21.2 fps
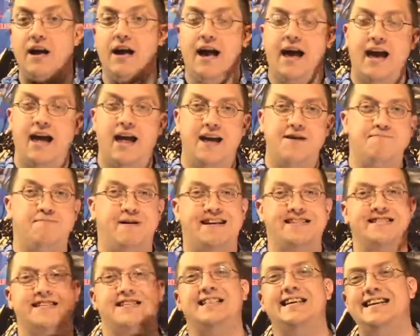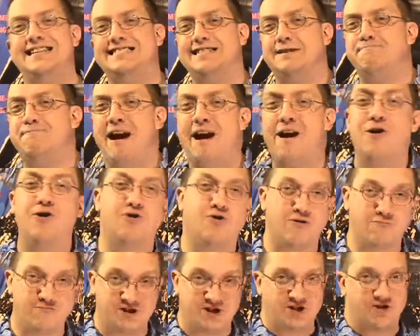And basically, it's a
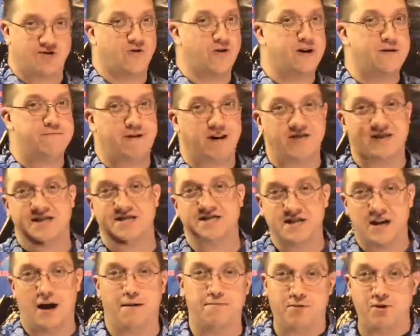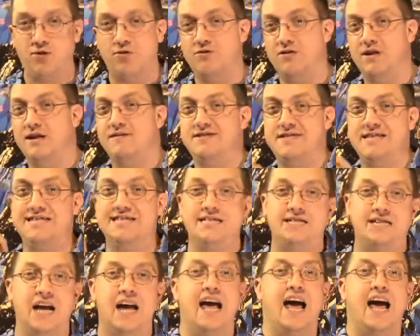paranormal story about this couple who lives in this